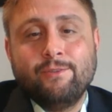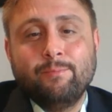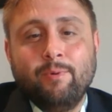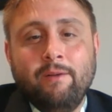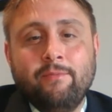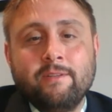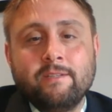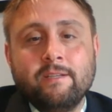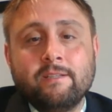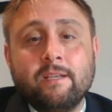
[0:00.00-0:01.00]
new
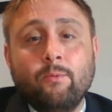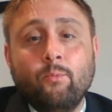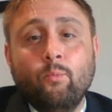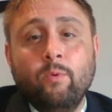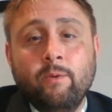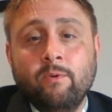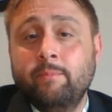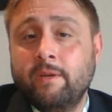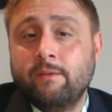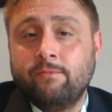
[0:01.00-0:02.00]
preferences, we will
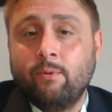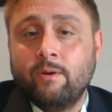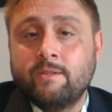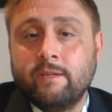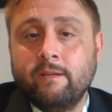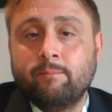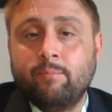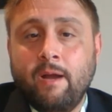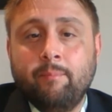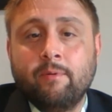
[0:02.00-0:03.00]
be enforcing
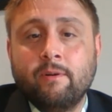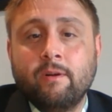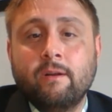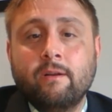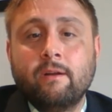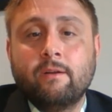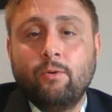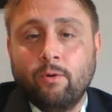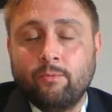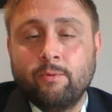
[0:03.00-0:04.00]
proper
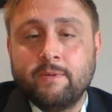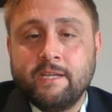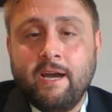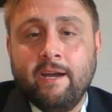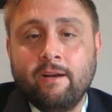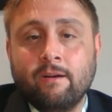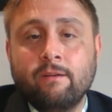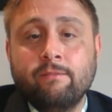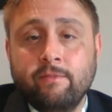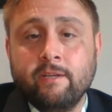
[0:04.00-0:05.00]
courtroom
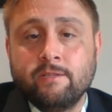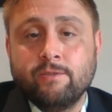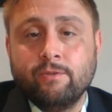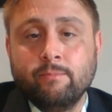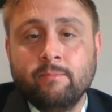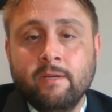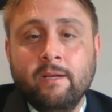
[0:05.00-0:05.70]
attire via Zoom.